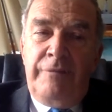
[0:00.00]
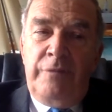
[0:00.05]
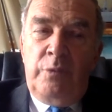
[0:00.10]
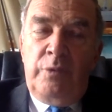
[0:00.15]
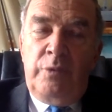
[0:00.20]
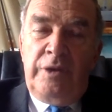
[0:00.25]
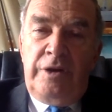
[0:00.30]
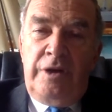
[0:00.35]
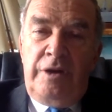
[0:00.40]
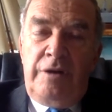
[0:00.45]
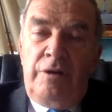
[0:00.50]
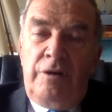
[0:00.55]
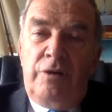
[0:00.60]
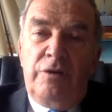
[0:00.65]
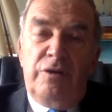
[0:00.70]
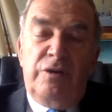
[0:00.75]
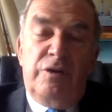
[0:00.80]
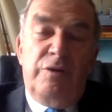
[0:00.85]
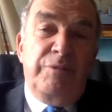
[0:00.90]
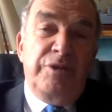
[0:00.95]
we no
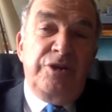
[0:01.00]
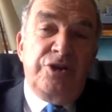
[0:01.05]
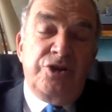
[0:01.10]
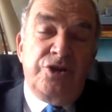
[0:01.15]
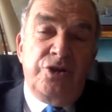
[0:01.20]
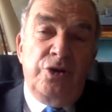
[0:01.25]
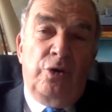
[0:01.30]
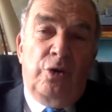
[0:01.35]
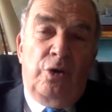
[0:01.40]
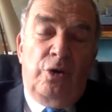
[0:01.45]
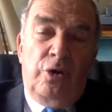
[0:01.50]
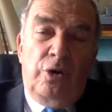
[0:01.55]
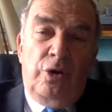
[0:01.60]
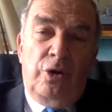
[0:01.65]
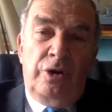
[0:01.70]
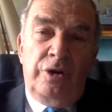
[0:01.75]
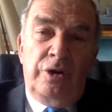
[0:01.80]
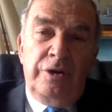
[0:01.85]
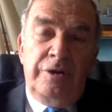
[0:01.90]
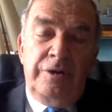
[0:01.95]
longer can be
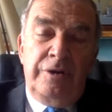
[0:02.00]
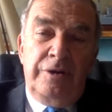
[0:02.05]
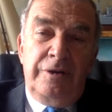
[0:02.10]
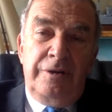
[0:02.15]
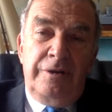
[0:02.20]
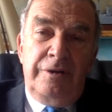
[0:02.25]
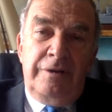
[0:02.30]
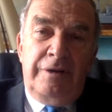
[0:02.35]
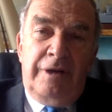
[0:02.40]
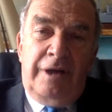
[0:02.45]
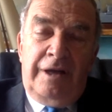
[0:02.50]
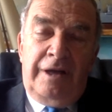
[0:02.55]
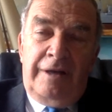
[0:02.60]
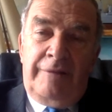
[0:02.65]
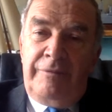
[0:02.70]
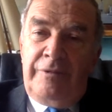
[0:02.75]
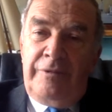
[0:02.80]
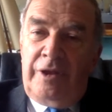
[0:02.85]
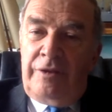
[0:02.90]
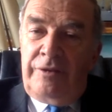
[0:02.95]
sure
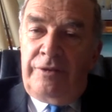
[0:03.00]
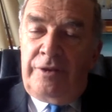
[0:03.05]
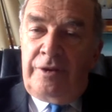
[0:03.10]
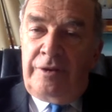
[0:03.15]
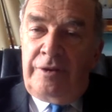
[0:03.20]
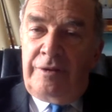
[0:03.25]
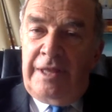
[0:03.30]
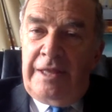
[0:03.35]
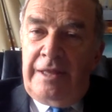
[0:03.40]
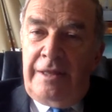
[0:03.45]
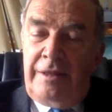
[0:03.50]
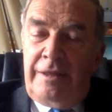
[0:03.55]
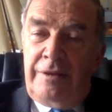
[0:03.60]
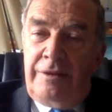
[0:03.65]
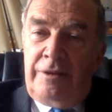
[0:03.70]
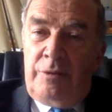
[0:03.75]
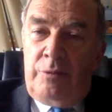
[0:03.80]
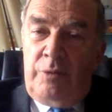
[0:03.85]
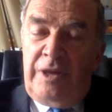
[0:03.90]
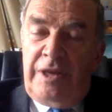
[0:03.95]

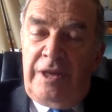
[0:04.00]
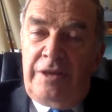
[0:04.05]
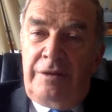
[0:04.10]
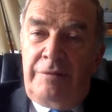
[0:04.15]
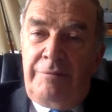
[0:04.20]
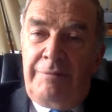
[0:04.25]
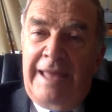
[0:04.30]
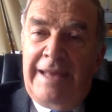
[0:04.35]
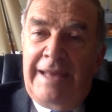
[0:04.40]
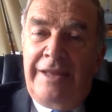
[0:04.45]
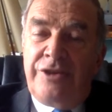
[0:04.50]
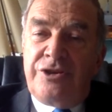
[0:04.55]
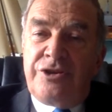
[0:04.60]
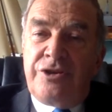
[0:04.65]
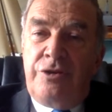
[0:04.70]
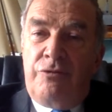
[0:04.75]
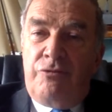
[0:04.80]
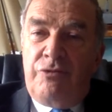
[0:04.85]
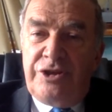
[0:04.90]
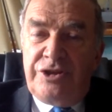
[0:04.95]
that we can manage
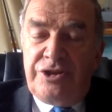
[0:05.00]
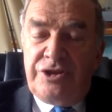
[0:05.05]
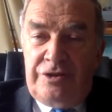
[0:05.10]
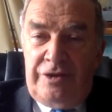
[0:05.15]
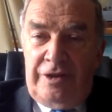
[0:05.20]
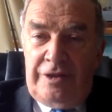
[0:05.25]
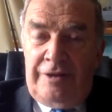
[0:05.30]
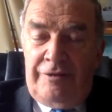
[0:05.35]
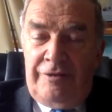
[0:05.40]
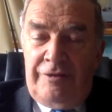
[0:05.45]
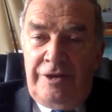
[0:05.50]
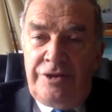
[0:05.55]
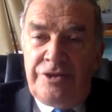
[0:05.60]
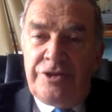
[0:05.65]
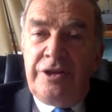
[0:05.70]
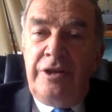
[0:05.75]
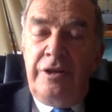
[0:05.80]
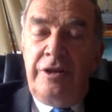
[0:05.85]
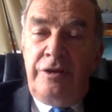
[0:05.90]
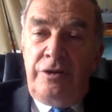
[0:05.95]
the risk that there
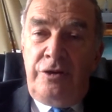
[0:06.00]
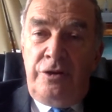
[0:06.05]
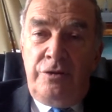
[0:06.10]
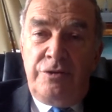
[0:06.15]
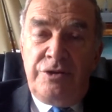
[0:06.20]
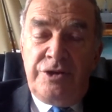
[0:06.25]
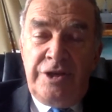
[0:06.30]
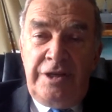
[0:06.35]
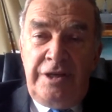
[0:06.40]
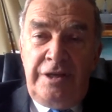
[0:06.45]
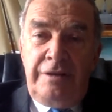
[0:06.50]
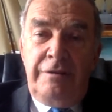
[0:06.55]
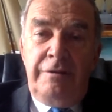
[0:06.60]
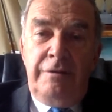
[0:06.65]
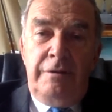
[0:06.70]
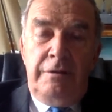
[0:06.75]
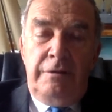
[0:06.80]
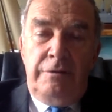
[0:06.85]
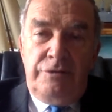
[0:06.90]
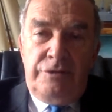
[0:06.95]
is using
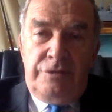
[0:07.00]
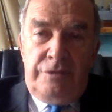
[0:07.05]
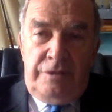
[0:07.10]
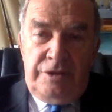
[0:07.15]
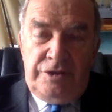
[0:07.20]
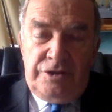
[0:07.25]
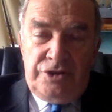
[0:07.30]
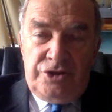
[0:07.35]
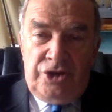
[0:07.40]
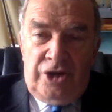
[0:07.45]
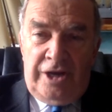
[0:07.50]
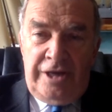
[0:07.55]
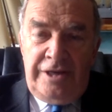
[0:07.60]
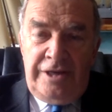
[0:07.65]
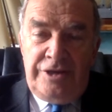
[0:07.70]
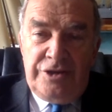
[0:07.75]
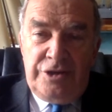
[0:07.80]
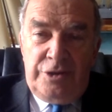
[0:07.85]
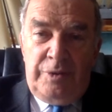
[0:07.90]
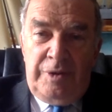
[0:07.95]
this
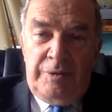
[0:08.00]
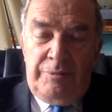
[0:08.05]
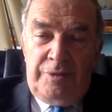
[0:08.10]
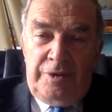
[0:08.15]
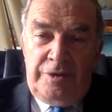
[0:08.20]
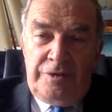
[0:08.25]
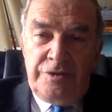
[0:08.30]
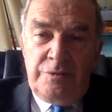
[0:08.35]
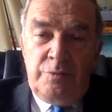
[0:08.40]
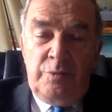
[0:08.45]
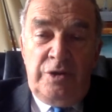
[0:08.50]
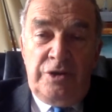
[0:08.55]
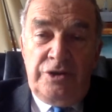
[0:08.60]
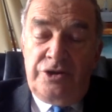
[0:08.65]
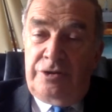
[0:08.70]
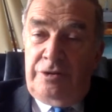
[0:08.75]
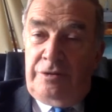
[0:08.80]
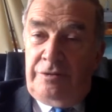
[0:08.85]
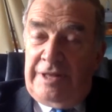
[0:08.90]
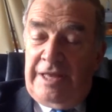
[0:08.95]
Chinese equipment,
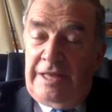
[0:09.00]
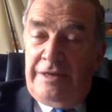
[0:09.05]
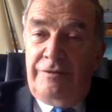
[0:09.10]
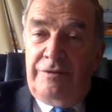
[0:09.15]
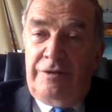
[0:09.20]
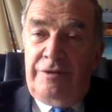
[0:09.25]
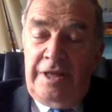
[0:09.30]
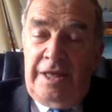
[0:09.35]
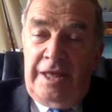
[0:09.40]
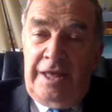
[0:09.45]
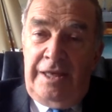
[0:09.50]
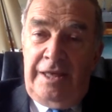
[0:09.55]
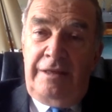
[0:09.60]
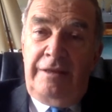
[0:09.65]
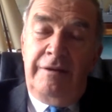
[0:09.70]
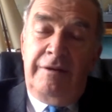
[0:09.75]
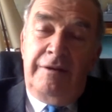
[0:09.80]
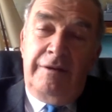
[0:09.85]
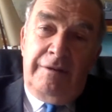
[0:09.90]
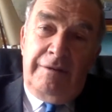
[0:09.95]
which at the end of the
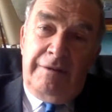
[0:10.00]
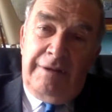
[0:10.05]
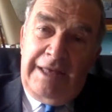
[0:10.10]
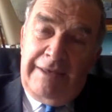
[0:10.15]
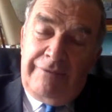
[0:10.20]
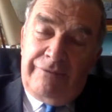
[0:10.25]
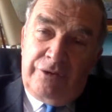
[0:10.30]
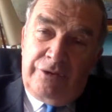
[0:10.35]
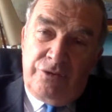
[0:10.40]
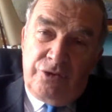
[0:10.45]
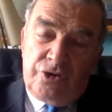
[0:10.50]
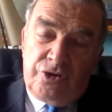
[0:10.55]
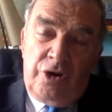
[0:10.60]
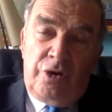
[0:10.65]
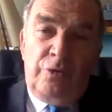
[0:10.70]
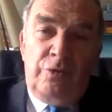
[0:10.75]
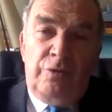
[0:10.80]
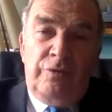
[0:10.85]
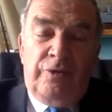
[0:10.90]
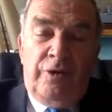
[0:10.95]
day have
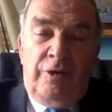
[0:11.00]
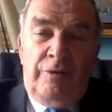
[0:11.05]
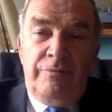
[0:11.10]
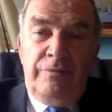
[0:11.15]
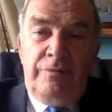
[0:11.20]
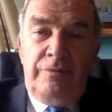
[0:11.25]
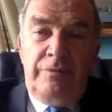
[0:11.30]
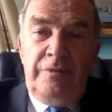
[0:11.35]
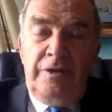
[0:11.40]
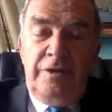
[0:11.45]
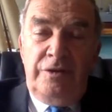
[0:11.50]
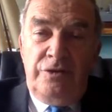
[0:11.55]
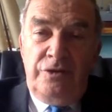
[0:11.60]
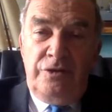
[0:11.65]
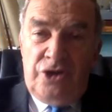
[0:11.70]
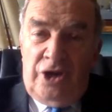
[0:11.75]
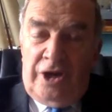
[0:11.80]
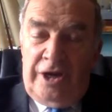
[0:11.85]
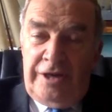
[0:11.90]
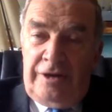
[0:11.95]
control from
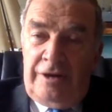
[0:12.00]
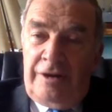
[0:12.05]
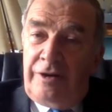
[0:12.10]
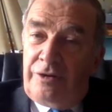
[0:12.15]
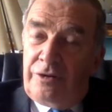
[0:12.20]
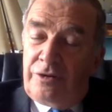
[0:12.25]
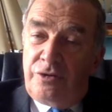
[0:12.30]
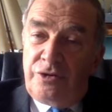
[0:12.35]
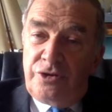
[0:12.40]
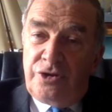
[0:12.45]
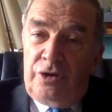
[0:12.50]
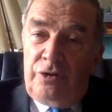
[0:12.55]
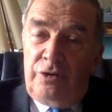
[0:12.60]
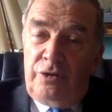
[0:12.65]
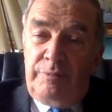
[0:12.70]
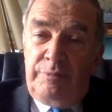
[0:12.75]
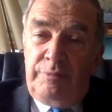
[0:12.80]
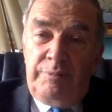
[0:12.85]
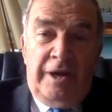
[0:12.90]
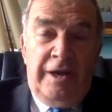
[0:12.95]
China and are
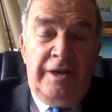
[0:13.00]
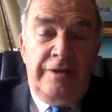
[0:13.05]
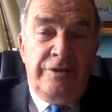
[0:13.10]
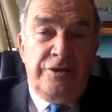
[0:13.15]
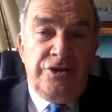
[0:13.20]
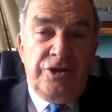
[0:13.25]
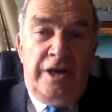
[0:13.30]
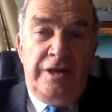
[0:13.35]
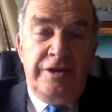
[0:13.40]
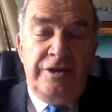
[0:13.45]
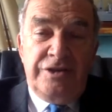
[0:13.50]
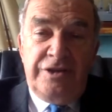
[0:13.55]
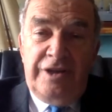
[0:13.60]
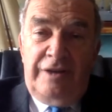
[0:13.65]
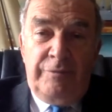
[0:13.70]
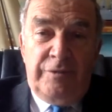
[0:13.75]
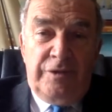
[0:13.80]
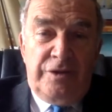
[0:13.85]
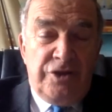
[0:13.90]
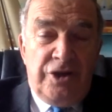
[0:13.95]
controlled by the Chinese
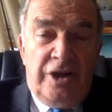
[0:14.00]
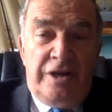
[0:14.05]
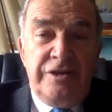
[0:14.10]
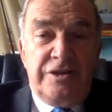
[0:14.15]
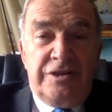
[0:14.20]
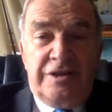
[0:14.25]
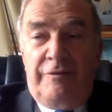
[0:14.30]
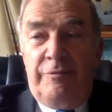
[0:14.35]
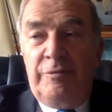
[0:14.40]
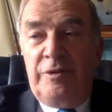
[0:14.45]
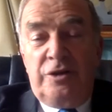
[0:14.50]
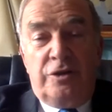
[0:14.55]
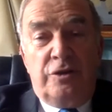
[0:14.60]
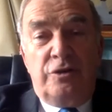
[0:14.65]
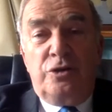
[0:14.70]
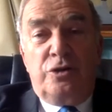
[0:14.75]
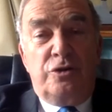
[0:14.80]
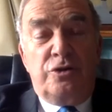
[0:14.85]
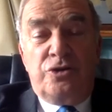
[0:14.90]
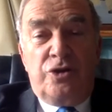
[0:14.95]
government. The Chinese government
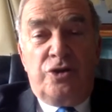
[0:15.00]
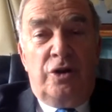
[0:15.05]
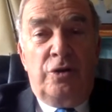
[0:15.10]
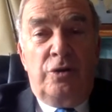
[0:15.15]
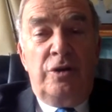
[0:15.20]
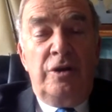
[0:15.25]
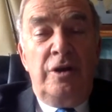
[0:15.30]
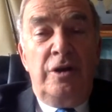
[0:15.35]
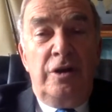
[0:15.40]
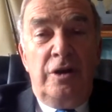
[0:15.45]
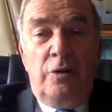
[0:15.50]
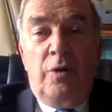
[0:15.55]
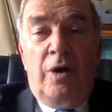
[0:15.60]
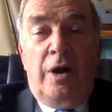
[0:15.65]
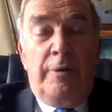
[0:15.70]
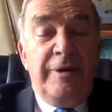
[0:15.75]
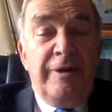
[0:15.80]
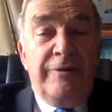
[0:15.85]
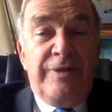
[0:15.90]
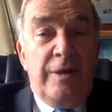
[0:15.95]
can control
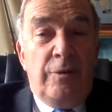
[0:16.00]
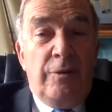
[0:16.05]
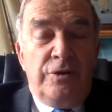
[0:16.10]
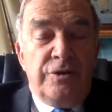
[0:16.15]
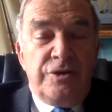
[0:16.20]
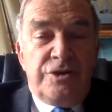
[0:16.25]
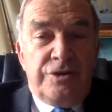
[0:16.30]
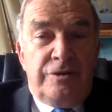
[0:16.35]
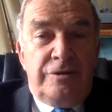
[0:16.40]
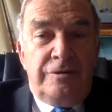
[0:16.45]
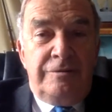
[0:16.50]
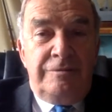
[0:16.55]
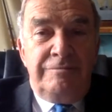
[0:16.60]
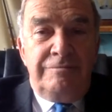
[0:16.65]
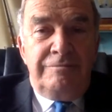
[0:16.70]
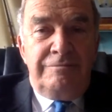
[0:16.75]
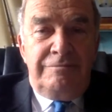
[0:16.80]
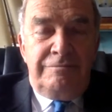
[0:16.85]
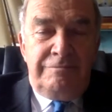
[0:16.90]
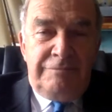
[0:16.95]
Huawei if they want to.
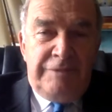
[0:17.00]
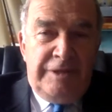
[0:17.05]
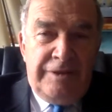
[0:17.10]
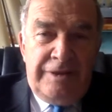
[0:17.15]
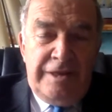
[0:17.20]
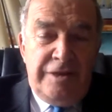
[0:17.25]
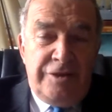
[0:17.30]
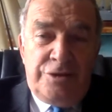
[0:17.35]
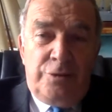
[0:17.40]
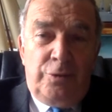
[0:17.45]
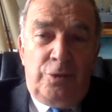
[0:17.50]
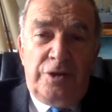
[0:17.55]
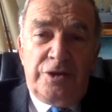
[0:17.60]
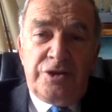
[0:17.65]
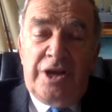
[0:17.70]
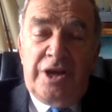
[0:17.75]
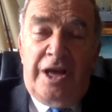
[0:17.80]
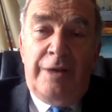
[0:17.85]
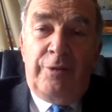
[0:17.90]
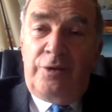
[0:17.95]
Whether they do all the
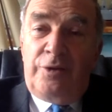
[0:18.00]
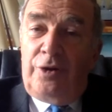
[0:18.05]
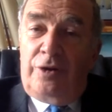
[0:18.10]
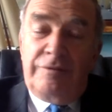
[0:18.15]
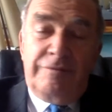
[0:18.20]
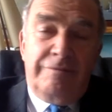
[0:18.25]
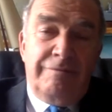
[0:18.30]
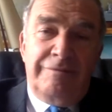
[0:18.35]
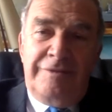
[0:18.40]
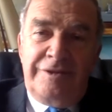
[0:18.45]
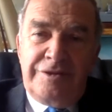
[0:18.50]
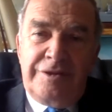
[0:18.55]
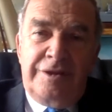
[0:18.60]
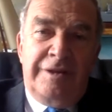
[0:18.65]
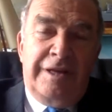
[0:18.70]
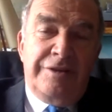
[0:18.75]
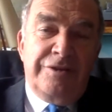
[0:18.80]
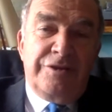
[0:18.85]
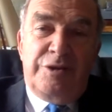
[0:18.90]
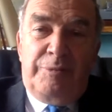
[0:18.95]
time or not,
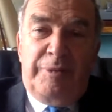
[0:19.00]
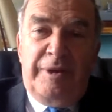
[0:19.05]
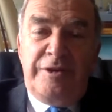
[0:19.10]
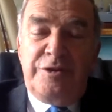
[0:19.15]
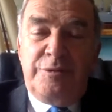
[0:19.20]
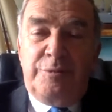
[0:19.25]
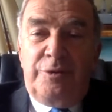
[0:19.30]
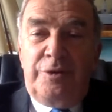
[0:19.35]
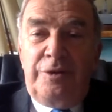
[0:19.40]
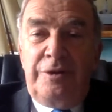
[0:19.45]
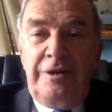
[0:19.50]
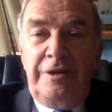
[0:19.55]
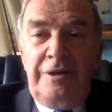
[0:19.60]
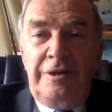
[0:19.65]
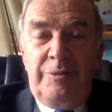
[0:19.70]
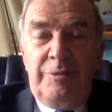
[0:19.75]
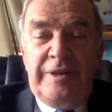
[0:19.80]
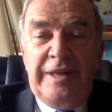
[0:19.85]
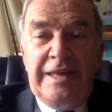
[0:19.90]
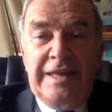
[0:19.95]
that's debatable,
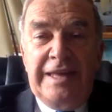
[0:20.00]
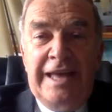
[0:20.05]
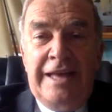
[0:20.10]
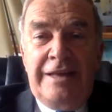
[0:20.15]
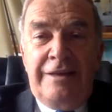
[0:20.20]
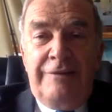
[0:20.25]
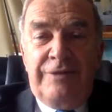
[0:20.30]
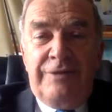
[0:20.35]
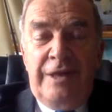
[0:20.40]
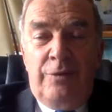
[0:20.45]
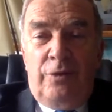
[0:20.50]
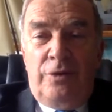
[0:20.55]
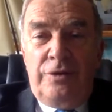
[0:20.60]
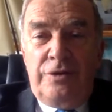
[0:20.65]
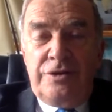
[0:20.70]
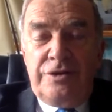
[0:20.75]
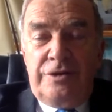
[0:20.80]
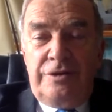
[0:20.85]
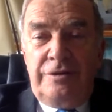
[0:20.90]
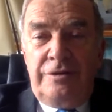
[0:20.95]
but they can if they want
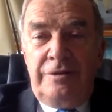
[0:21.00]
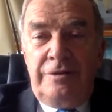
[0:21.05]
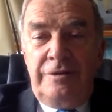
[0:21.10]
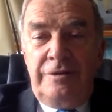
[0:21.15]
to.